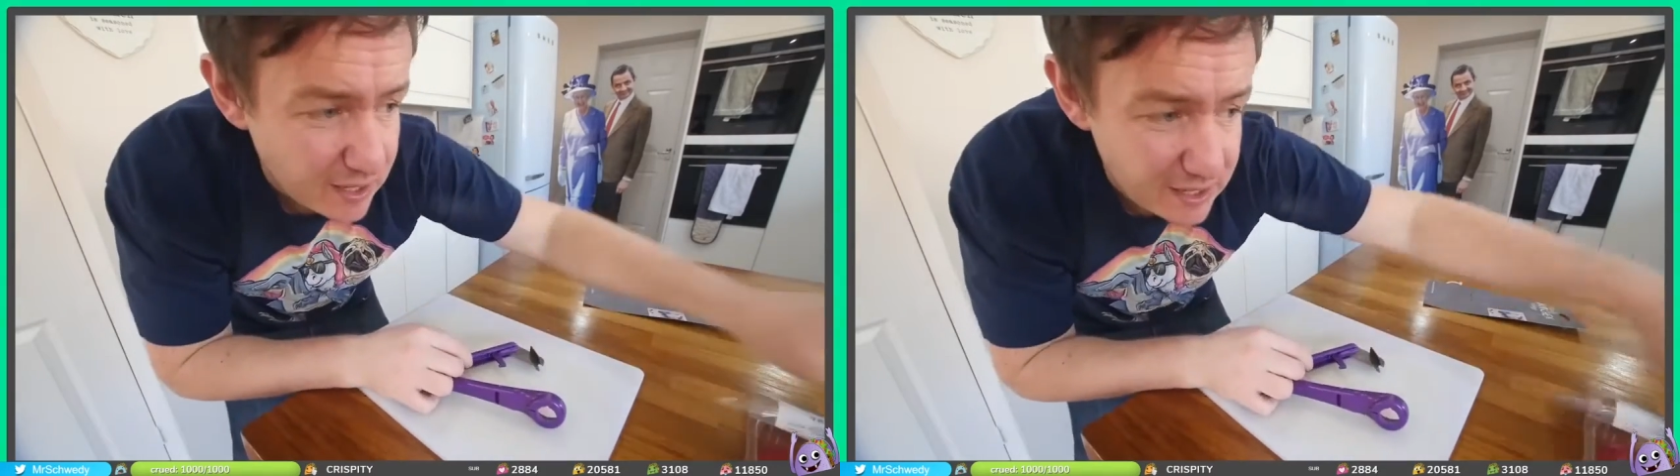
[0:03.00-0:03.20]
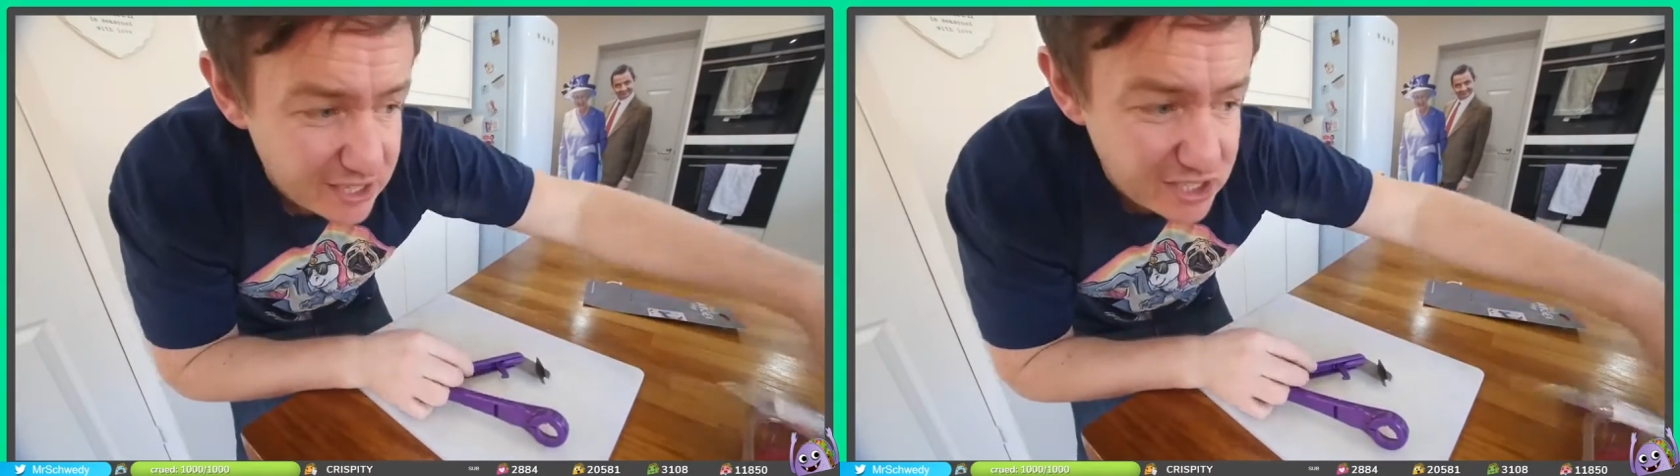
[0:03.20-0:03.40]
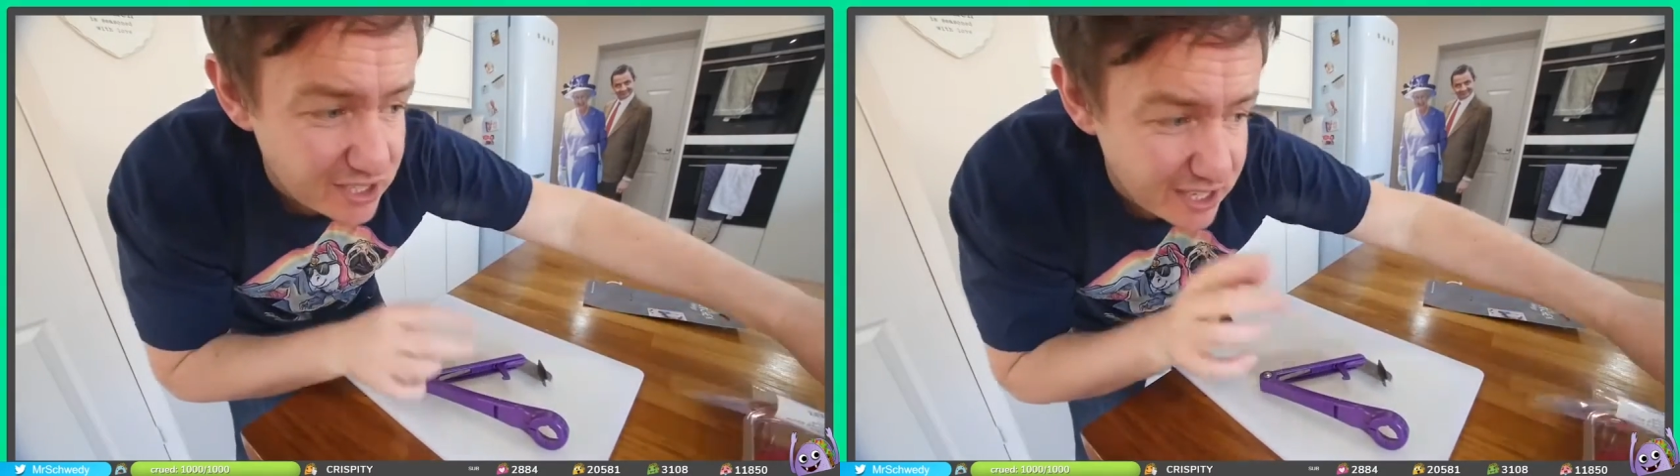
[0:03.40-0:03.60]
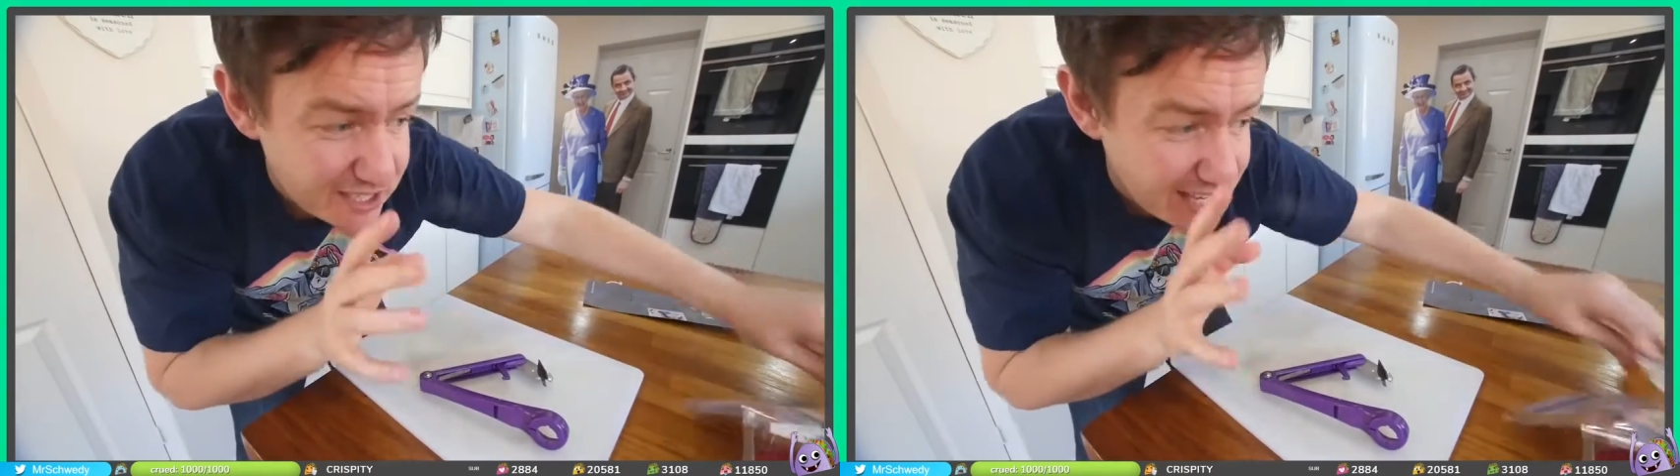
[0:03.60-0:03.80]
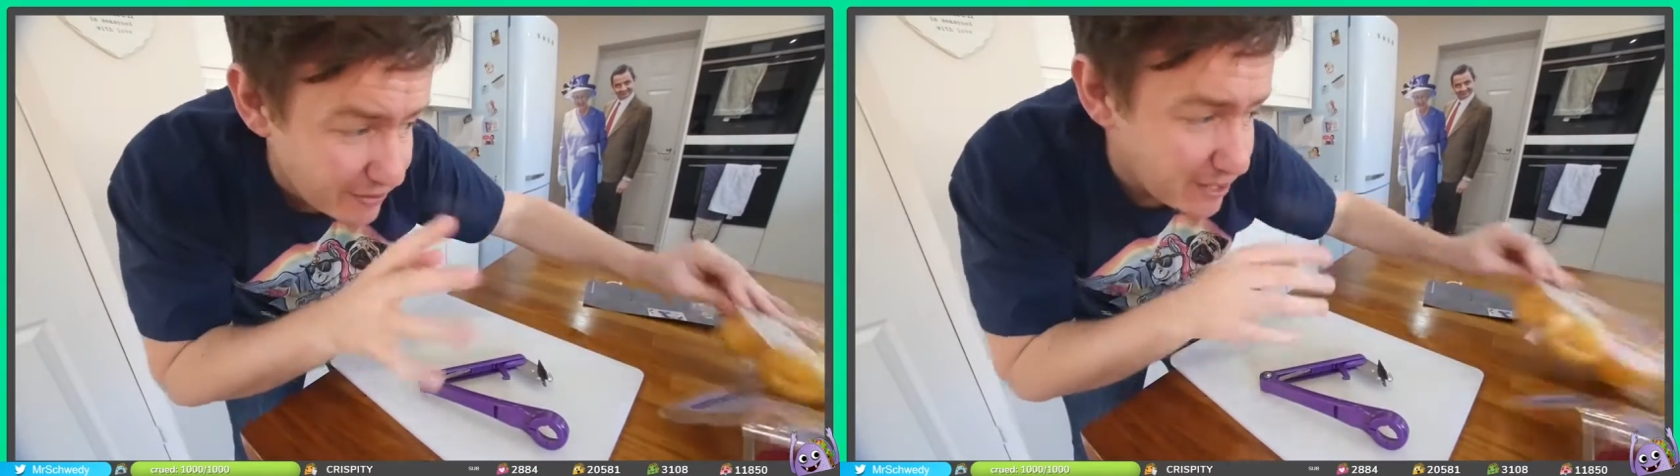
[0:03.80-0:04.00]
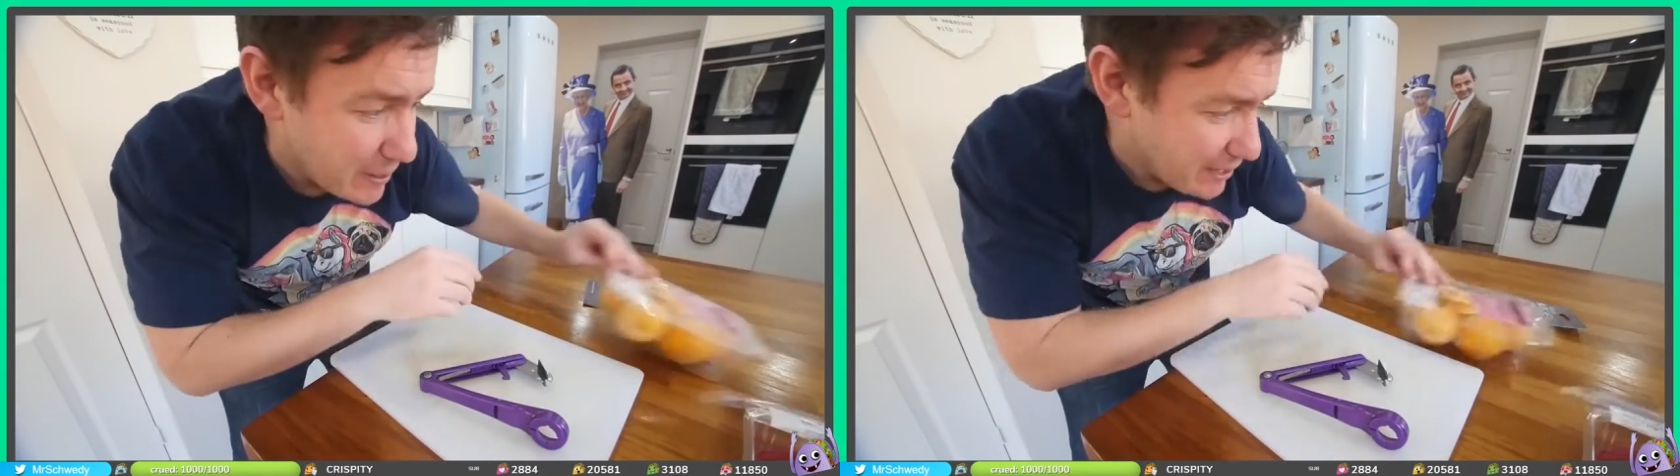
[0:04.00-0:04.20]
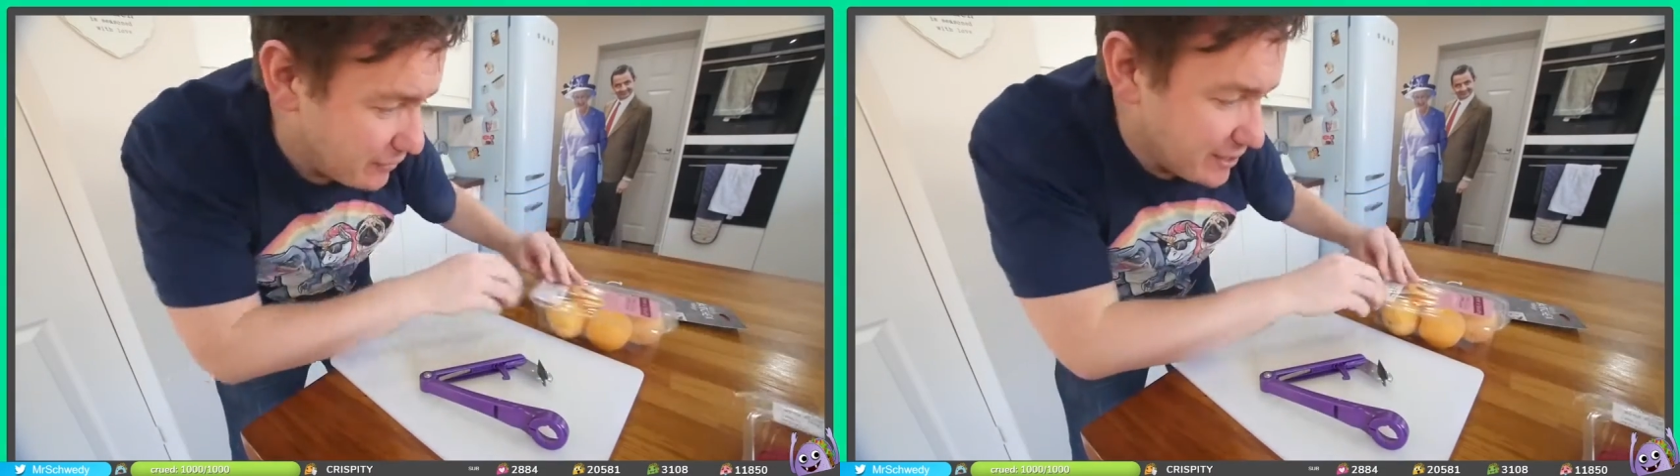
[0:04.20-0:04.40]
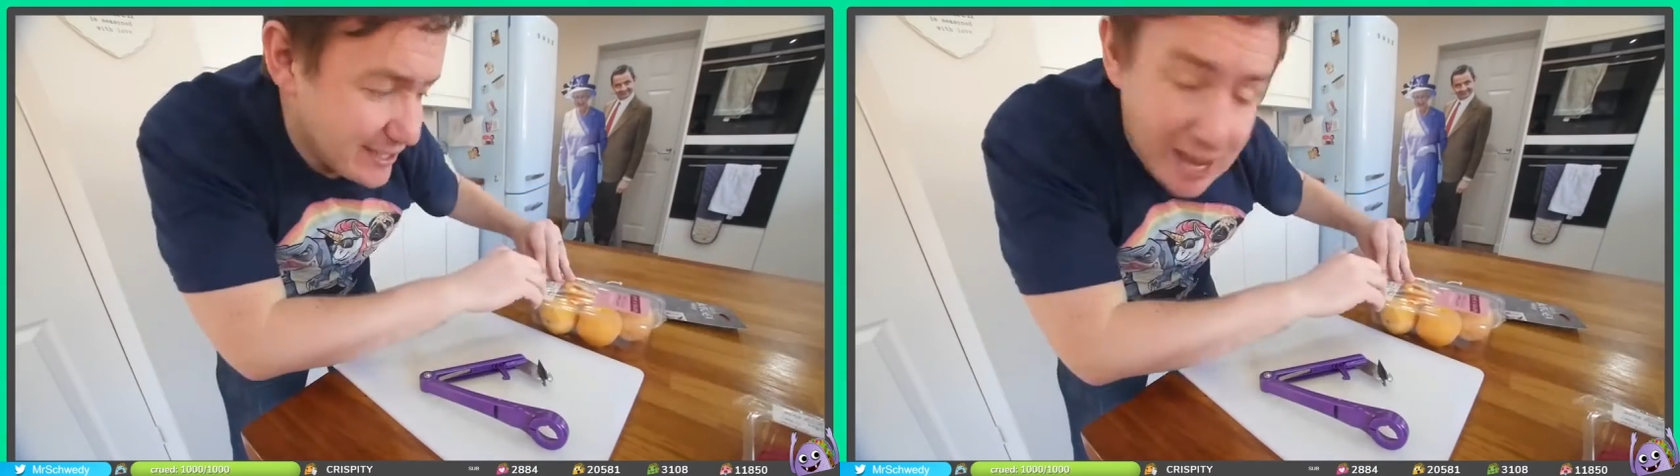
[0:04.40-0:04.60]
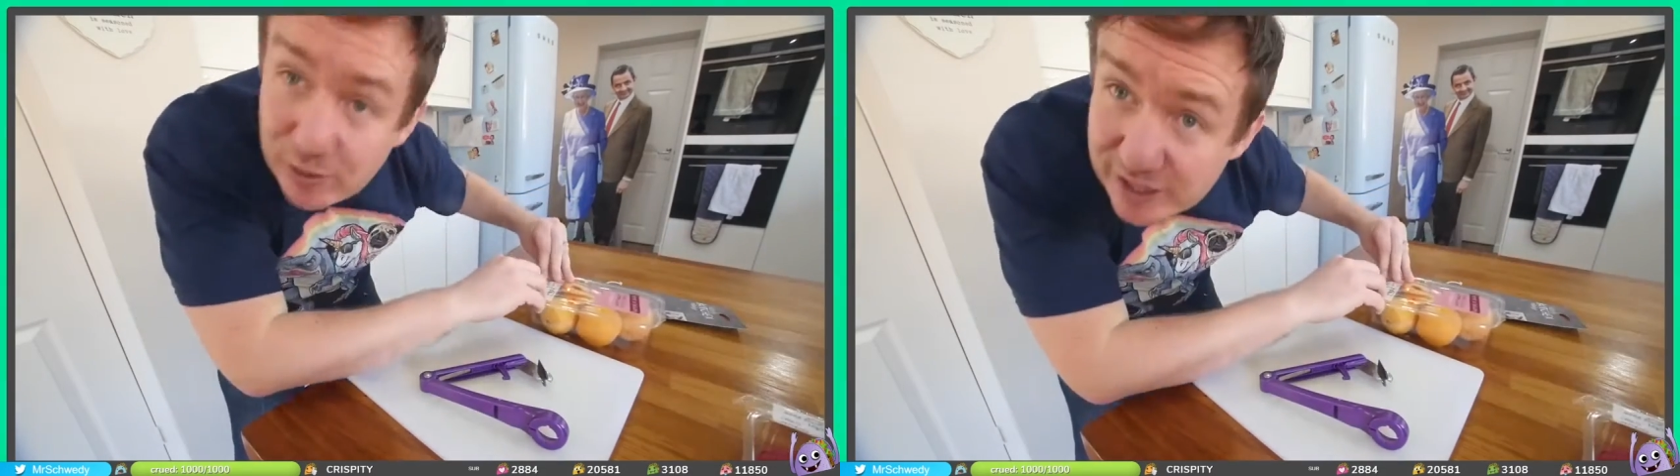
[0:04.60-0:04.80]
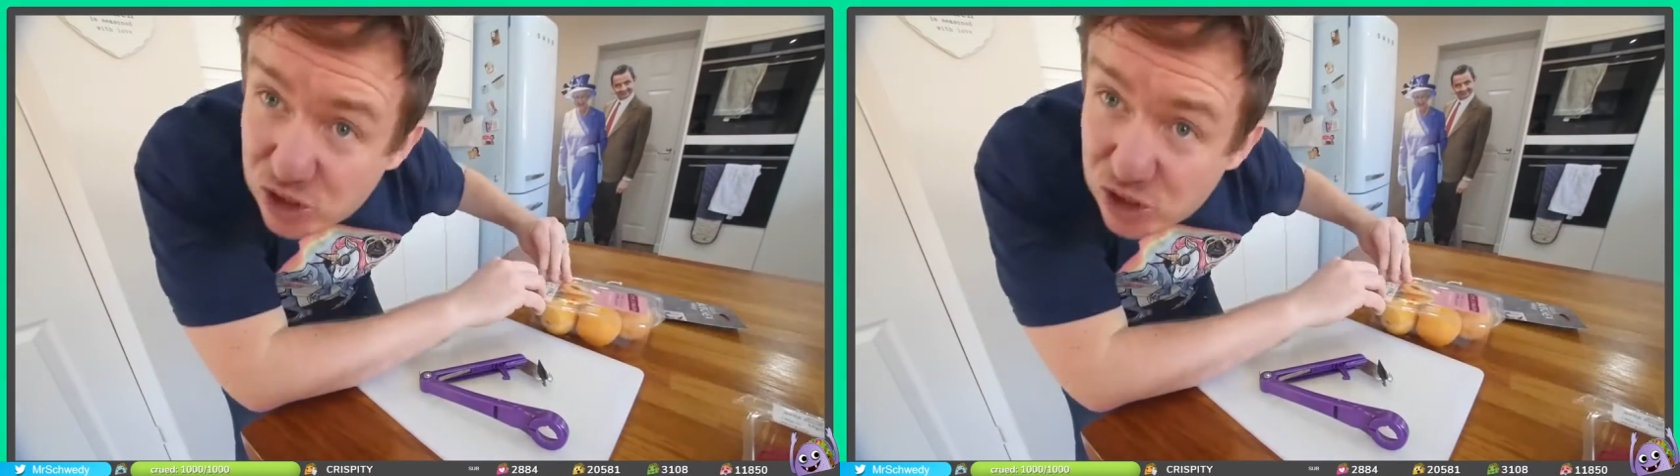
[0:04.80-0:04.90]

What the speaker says: Let's give it the benefit of the doubt.